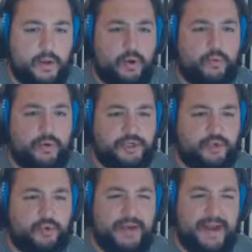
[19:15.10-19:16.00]

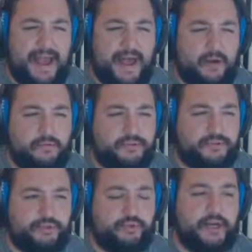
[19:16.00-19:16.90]
Retreat out
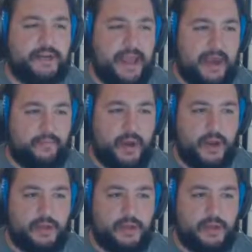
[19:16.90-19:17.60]
to Kadabra.